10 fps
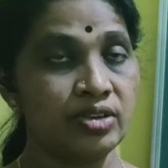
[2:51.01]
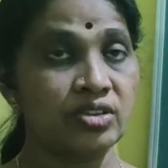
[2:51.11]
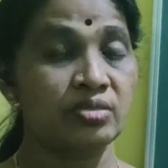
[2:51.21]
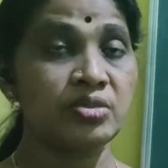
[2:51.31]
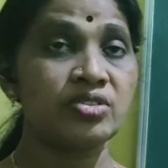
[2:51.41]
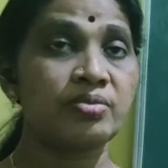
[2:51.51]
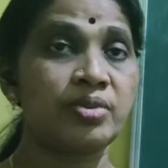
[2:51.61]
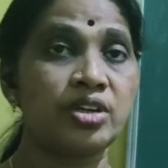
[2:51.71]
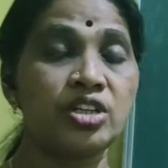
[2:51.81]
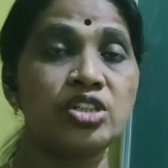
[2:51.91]
That means the
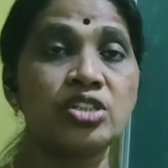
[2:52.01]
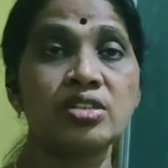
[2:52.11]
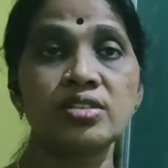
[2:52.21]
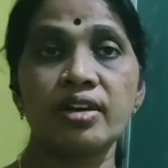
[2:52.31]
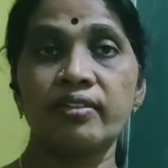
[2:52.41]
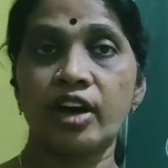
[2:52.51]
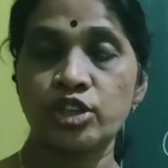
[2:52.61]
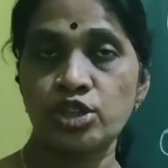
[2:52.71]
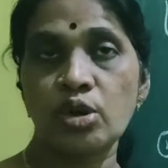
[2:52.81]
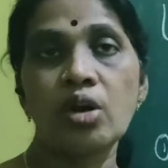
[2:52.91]
Britishers have
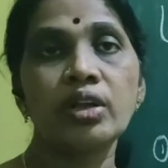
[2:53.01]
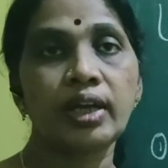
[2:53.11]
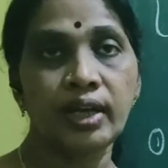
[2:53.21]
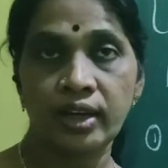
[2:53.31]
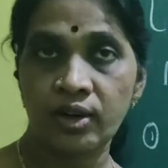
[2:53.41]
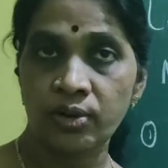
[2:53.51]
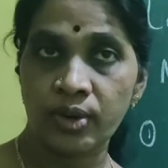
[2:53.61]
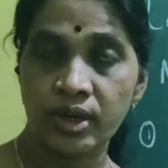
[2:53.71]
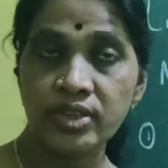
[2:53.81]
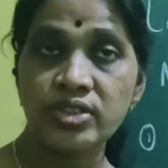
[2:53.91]
assured the Indian
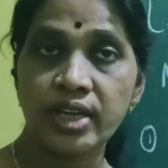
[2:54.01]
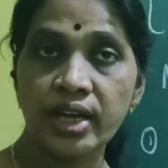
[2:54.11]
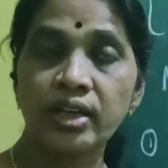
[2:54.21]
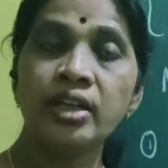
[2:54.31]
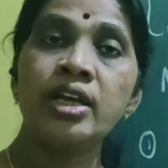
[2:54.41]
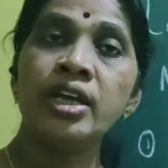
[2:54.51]
rulers that